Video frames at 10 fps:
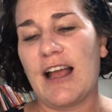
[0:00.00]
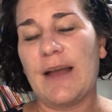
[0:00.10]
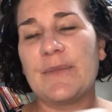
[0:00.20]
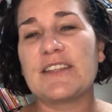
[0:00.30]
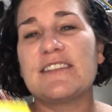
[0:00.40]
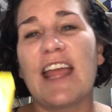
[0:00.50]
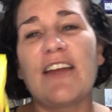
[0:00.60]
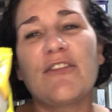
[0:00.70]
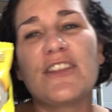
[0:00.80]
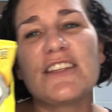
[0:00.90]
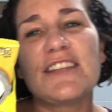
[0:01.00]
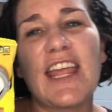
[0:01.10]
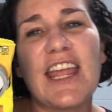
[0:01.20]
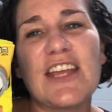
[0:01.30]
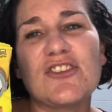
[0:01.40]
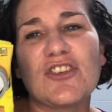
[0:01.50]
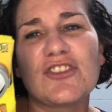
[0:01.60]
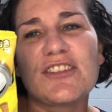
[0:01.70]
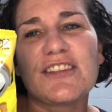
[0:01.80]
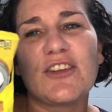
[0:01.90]
The snack for this age are
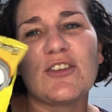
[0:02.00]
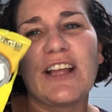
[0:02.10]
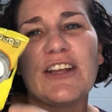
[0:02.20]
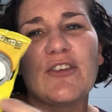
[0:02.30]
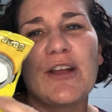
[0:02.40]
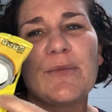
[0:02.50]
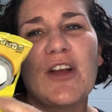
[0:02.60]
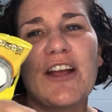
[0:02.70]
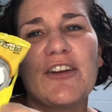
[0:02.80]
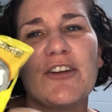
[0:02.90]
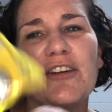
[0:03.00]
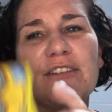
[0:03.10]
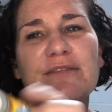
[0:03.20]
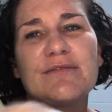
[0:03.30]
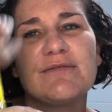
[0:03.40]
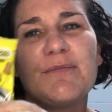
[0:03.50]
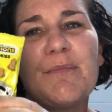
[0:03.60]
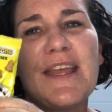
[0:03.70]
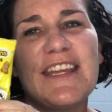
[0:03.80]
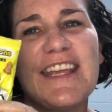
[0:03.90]
just little like graham cracker
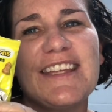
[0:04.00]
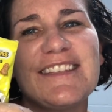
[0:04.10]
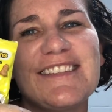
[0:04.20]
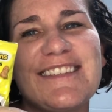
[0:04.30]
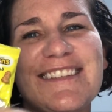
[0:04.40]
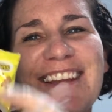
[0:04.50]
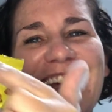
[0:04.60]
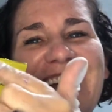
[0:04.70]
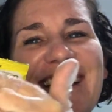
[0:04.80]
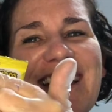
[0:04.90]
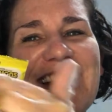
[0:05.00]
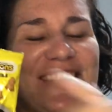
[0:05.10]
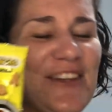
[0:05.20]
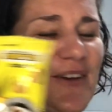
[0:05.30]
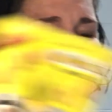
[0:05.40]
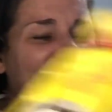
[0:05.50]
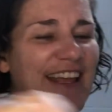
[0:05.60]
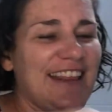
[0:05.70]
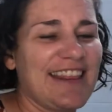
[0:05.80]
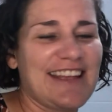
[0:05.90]
minions. So
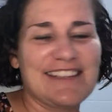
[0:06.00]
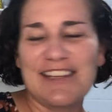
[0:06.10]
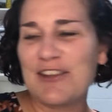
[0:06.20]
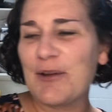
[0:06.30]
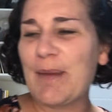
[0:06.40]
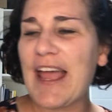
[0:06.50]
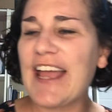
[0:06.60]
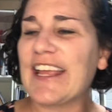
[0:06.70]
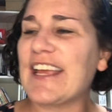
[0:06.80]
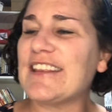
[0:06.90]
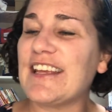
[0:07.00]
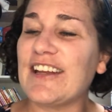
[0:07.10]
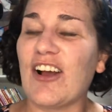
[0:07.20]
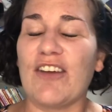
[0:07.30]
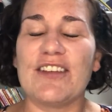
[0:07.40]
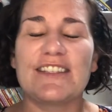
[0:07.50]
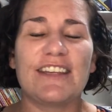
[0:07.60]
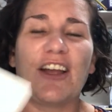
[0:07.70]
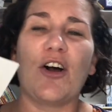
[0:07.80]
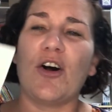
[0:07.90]
that's in their bag. And then
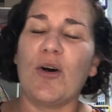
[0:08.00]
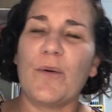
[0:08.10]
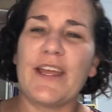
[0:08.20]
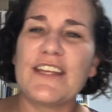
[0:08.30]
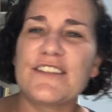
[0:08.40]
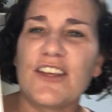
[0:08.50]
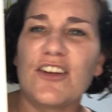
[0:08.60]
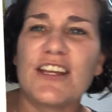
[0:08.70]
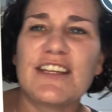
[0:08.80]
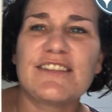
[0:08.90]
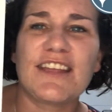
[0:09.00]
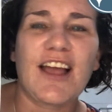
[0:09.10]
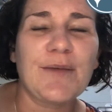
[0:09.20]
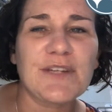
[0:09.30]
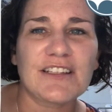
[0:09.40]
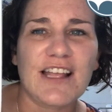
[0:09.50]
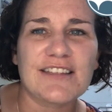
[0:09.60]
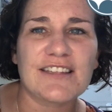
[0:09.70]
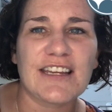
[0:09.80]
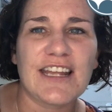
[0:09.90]
obviously always there is the object
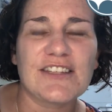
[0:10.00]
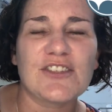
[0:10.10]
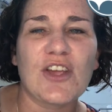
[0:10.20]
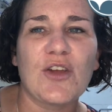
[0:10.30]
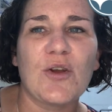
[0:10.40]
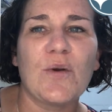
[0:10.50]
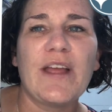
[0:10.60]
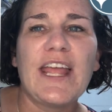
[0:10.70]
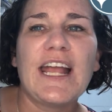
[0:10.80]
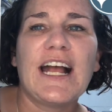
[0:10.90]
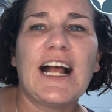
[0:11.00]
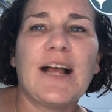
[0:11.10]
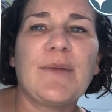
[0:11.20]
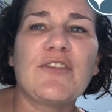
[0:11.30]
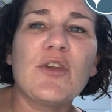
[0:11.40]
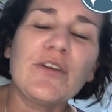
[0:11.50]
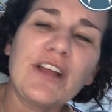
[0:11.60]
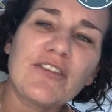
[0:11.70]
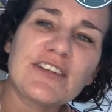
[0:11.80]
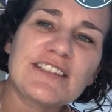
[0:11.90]
lesson. And so if you
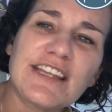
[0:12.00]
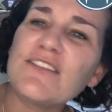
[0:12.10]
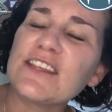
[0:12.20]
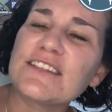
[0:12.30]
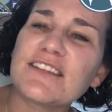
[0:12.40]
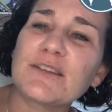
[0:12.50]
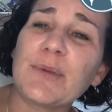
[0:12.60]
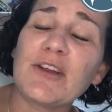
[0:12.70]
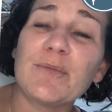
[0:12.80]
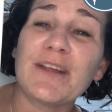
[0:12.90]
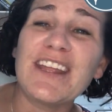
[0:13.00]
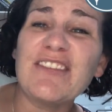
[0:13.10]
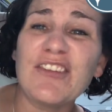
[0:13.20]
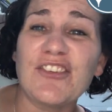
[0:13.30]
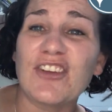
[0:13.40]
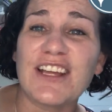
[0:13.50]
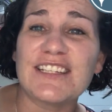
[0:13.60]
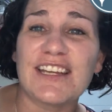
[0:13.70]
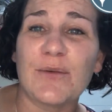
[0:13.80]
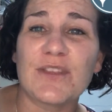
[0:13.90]
are not receiving this as a parent, but even if you're not
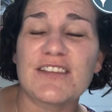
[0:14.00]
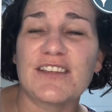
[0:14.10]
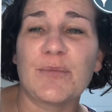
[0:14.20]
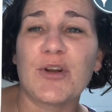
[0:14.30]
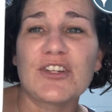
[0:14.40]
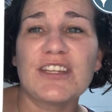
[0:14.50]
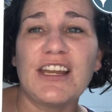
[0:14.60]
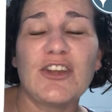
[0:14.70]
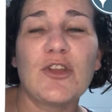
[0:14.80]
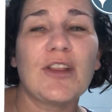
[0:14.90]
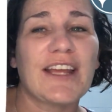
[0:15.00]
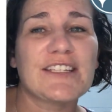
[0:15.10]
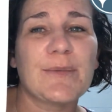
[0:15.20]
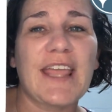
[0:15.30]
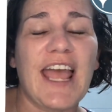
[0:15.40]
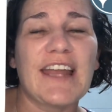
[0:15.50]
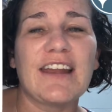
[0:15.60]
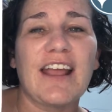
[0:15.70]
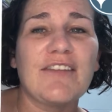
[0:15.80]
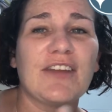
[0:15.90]
attending with us in person and you'd like to be
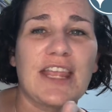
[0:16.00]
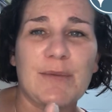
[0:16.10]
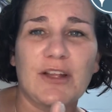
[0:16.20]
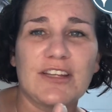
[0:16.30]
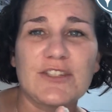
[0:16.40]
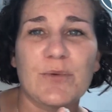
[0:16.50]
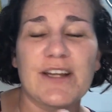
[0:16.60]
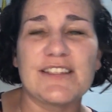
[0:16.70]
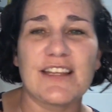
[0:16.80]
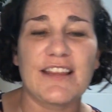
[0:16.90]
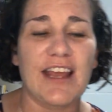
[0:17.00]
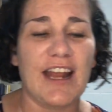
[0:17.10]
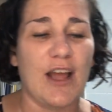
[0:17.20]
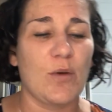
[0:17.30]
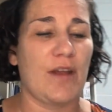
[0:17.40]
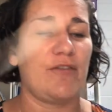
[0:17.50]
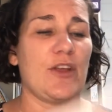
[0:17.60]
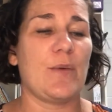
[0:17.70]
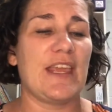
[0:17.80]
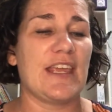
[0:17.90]
added, I have an email list where I send that out
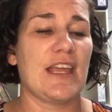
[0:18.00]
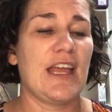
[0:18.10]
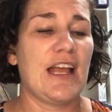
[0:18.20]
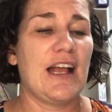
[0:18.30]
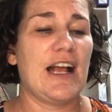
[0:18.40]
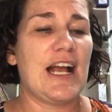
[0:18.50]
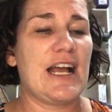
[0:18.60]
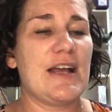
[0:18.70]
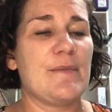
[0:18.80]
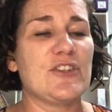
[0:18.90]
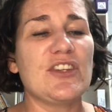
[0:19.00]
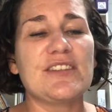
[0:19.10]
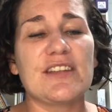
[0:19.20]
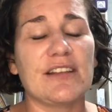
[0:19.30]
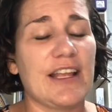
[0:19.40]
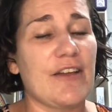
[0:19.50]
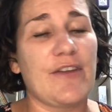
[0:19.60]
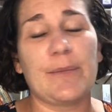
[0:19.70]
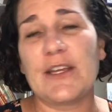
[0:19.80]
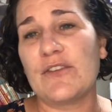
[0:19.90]
every week. Just like a
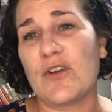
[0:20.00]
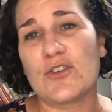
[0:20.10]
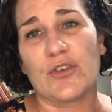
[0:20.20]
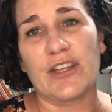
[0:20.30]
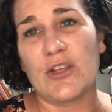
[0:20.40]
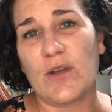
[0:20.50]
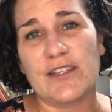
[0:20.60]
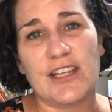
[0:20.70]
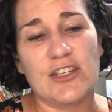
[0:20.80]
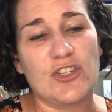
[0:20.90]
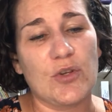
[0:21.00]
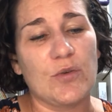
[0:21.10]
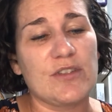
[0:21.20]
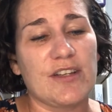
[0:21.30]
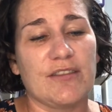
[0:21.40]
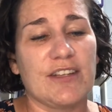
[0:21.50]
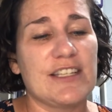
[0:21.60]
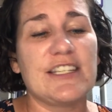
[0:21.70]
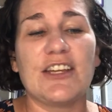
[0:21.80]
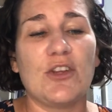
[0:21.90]
family devotional that you guys can do to
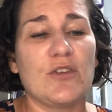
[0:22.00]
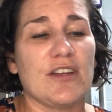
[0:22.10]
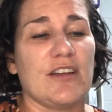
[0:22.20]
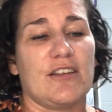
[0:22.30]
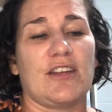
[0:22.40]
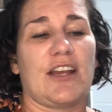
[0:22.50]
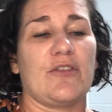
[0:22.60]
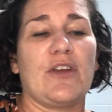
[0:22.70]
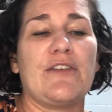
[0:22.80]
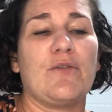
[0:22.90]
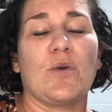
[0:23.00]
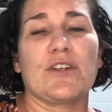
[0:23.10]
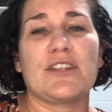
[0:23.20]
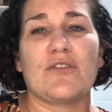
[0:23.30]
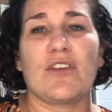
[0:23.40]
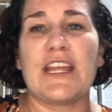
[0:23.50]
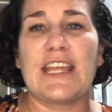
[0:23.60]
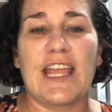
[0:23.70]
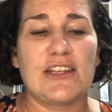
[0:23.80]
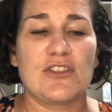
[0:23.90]
continue to kind of reinforce and
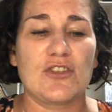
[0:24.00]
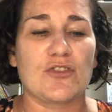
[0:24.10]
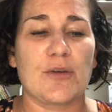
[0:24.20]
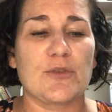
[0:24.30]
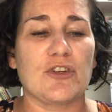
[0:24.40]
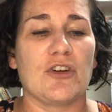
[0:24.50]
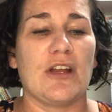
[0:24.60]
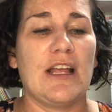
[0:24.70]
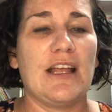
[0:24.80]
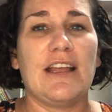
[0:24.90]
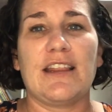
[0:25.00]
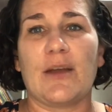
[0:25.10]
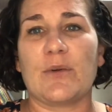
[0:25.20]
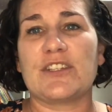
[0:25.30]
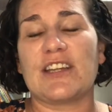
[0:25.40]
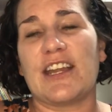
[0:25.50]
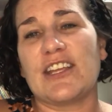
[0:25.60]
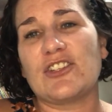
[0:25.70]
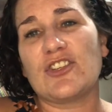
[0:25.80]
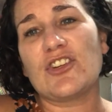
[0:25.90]
re-engage the scripture that we're
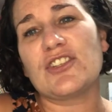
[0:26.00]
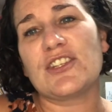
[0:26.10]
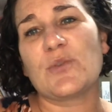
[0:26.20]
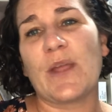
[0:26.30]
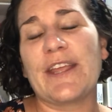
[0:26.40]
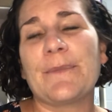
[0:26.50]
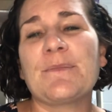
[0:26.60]
studying as a church this week.